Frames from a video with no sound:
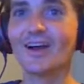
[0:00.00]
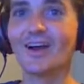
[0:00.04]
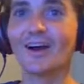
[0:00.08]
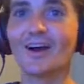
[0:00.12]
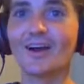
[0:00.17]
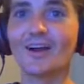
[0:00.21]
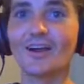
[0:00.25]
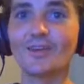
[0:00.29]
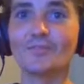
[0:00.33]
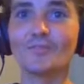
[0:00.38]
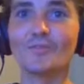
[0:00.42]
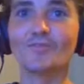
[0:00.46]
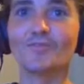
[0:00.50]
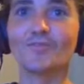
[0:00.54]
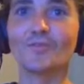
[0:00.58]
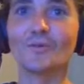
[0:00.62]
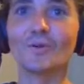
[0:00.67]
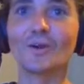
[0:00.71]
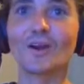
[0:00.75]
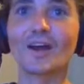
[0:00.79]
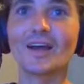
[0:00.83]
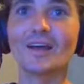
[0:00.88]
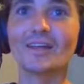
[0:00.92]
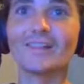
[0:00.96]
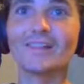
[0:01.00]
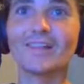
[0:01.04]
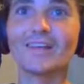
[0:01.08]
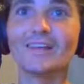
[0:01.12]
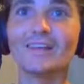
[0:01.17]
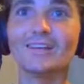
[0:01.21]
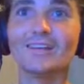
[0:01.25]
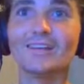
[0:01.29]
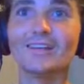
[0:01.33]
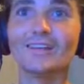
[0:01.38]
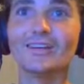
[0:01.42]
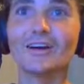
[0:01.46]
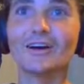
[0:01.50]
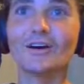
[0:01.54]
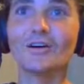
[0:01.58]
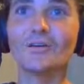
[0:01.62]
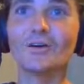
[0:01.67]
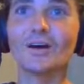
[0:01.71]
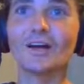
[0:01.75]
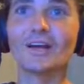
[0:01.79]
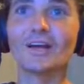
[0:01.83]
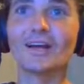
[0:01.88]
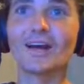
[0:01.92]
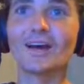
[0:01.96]
All right, before I let you go,
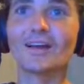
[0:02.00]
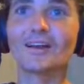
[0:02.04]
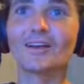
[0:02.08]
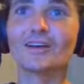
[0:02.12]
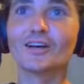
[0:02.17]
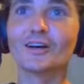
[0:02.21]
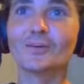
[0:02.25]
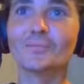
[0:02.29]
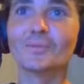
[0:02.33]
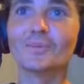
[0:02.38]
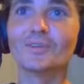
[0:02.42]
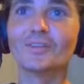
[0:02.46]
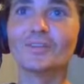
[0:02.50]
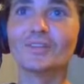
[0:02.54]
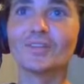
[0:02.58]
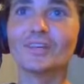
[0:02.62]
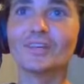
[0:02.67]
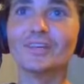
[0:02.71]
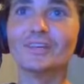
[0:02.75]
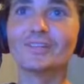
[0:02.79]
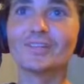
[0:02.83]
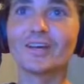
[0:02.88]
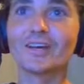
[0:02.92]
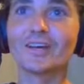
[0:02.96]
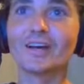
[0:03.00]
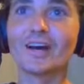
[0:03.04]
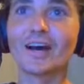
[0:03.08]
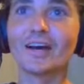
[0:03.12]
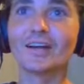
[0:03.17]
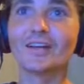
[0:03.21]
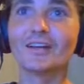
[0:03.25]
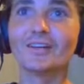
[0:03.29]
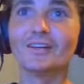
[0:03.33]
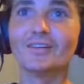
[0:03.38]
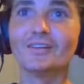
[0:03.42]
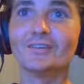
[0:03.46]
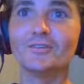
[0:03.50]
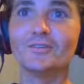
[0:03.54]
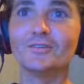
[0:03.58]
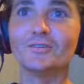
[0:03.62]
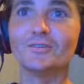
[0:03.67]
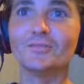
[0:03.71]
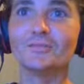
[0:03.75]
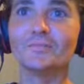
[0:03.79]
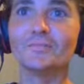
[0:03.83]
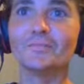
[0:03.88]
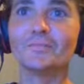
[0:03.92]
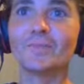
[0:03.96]
I got a couple of things I got to do.
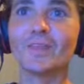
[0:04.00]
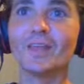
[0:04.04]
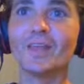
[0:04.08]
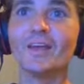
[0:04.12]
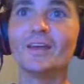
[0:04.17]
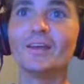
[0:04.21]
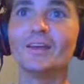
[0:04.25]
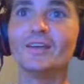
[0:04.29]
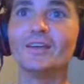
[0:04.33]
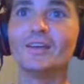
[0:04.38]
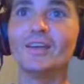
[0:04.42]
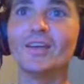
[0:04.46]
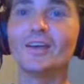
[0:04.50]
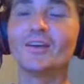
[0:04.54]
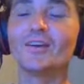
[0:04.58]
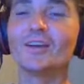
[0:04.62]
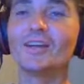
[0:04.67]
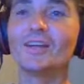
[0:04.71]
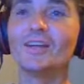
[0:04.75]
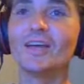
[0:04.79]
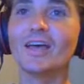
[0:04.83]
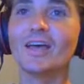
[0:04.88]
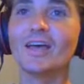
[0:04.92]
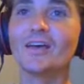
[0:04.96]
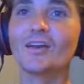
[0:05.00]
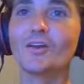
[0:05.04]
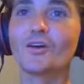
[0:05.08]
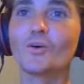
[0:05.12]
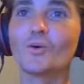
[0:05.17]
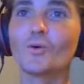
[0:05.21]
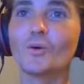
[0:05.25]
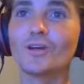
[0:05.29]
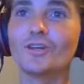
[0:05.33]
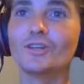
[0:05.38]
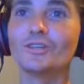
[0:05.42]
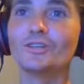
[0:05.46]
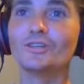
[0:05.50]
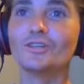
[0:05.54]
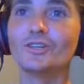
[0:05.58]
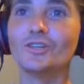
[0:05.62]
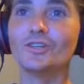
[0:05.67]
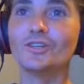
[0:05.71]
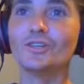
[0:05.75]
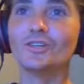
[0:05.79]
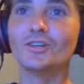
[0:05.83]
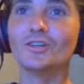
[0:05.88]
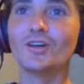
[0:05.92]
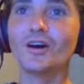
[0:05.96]
Gary had a
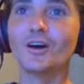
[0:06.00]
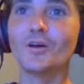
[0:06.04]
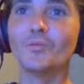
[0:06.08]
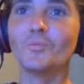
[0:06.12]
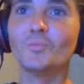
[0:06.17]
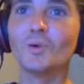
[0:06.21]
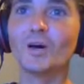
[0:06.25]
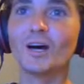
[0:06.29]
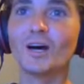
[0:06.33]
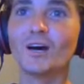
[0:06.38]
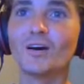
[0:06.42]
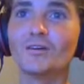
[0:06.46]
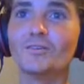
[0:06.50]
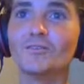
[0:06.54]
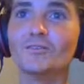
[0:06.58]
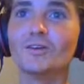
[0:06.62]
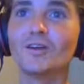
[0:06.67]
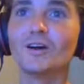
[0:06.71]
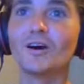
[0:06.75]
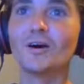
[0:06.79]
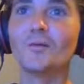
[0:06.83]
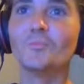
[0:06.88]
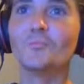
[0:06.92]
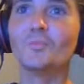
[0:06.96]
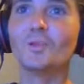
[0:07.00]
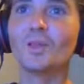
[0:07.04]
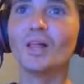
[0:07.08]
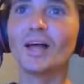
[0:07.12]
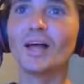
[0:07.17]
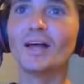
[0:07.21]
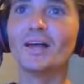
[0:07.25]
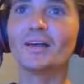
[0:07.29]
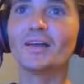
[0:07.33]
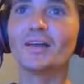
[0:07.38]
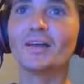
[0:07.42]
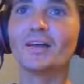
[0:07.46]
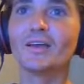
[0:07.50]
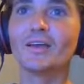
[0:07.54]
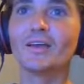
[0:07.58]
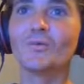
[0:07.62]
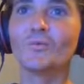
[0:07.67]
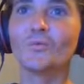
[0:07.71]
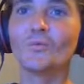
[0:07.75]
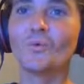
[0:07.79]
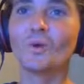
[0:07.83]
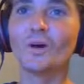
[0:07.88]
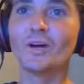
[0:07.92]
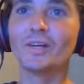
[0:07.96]
question about a black
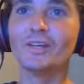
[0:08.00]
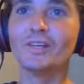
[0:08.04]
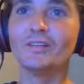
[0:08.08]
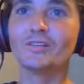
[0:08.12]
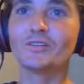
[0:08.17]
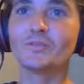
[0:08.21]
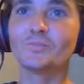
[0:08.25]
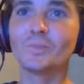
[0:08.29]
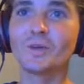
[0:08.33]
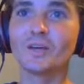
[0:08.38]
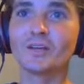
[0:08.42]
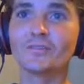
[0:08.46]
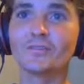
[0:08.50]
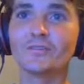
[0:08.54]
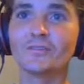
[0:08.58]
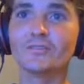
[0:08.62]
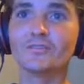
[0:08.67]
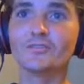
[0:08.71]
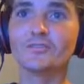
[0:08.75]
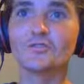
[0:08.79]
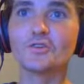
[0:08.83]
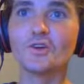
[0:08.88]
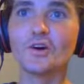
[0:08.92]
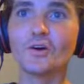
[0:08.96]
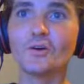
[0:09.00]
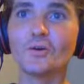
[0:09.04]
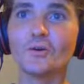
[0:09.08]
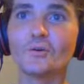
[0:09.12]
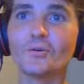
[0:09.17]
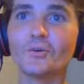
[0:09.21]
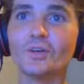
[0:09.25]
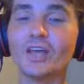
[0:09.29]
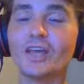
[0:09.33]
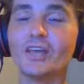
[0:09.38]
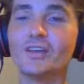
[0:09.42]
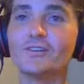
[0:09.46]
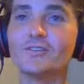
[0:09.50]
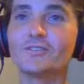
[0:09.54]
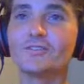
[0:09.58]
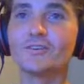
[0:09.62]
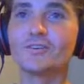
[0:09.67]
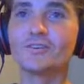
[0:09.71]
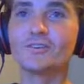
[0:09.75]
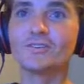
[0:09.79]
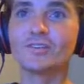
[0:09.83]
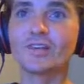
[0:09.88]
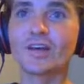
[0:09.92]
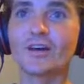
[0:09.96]
and white speckled stone, and it
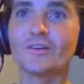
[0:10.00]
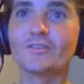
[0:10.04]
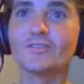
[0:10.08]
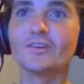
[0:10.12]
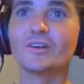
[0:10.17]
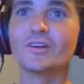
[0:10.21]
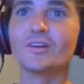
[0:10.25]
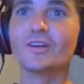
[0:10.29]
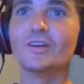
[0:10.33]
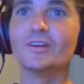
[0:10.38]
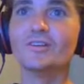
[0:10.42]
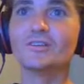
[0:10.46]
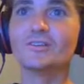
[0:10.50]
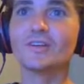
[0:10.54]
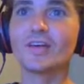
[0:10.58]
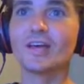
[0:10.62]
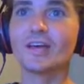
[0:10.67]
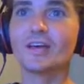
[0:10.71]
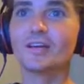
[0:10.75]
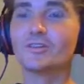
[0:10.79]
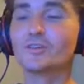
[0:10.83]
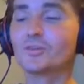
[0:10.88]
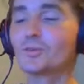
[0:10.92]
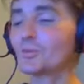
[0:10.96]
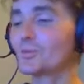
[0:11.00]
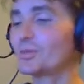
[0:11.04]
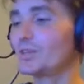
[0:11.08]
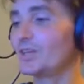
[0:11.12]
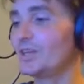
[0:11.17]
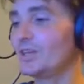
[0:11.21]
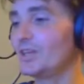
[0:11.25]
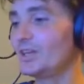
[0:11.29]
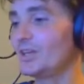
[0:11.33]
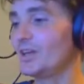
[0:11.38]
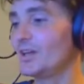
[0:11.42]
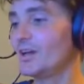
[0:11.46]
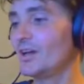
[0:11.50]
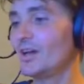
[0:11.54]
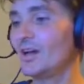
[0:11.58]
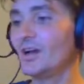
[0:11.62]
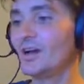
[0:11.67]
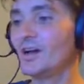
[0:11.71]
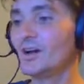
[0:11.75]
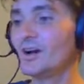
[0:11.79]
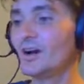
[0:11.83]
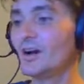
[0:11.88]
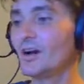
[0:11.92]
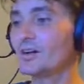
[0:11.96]
turns out there is actually
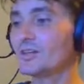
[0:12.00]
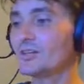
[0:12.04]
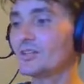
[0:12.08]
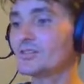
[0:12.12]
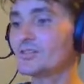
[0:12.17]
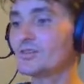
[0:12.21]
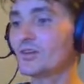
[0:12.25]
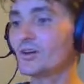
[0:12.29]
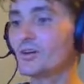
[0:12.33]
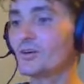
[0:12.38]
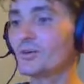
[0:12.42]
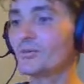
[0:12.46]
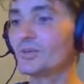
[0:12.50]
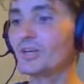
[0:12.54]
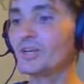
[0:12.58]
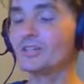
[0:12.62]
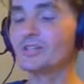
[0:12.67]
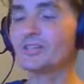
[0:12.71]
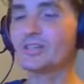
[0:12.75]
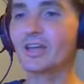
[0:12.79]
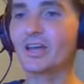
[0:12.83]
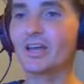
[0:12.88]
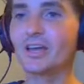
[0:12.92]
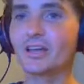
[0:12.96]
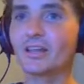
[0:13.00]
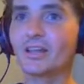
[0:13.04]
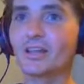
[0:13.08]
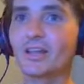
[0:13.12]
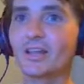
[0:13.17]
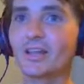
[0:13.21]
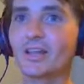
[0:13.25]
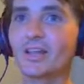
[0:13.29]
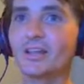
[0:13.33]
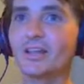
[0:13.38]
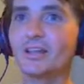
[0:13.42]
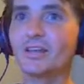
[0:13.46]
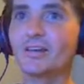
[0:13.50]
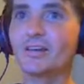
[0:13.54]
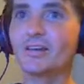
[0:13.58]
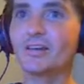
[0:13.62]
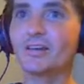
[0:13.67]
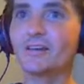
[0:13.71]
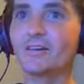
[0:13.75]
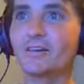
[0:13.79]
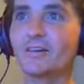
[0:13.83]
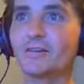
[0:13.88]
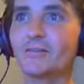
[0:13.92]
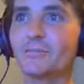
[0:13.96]
a stone. It's kind of like
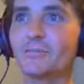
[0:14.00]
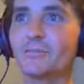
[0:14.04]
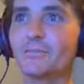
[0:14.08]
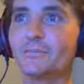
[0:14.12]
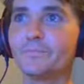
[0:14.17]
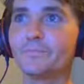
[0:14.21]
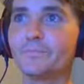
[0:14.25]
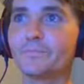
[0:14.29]
um,